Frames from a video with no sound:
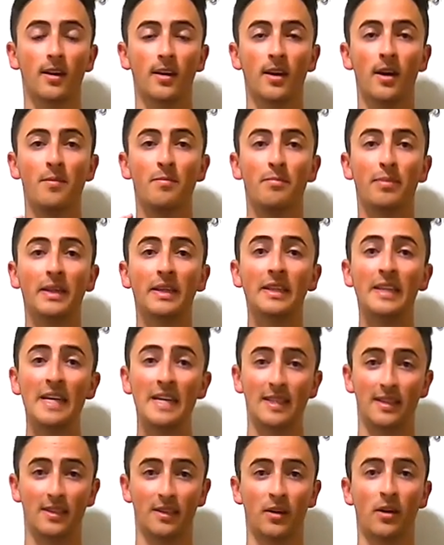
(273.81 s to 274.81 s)

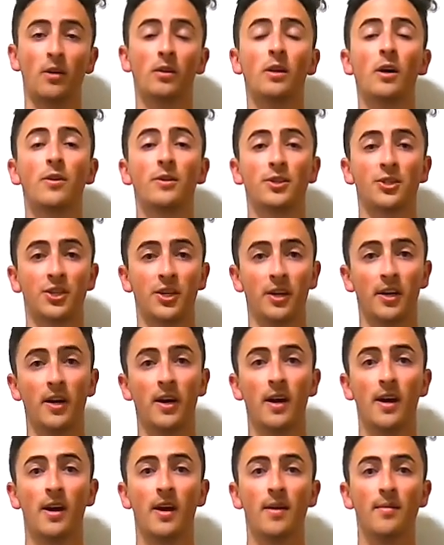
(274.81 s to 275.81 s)
complete closure,
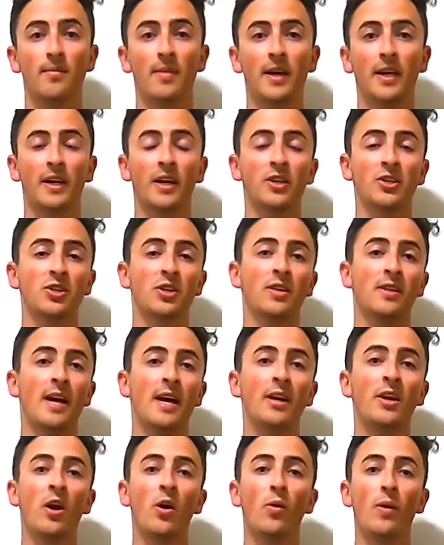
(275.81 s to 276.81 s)
making sure
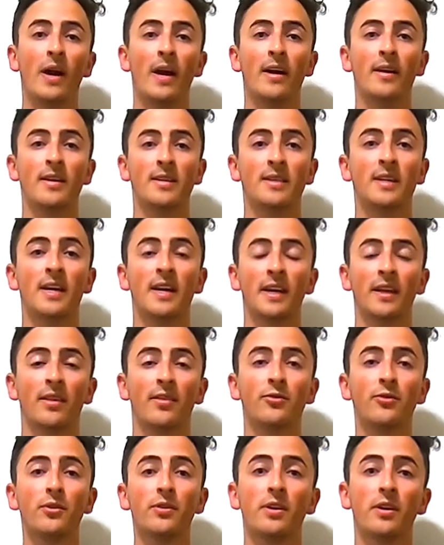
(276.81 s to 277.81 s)
that no air is getting
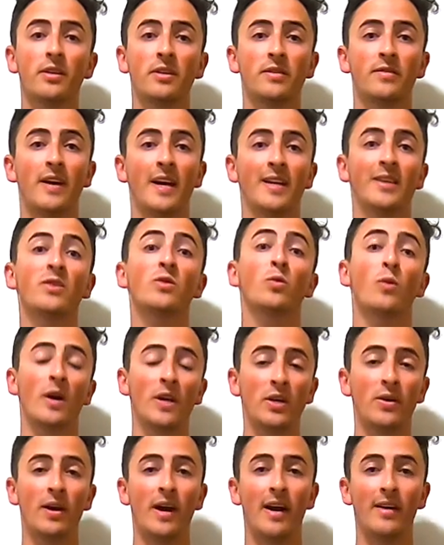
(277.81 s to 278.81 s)
through those vents
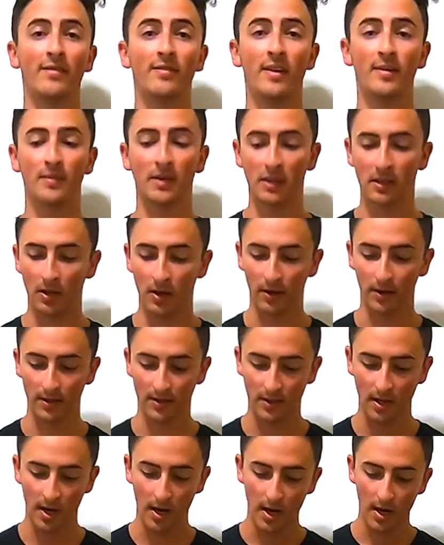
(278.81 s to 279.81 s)
when you have them
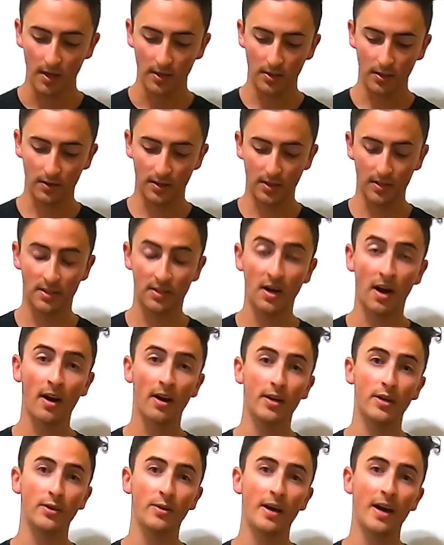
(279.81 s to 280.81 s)
closed. So to
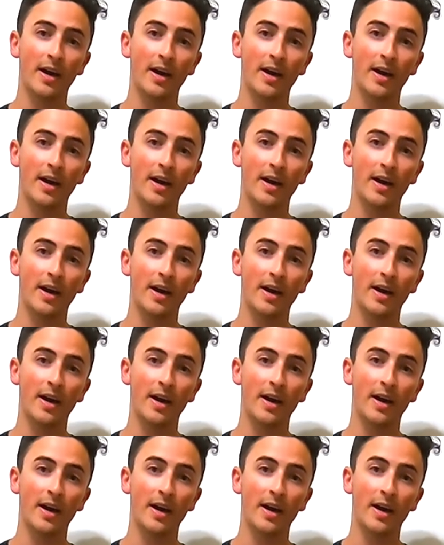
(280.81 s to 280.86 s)
start, you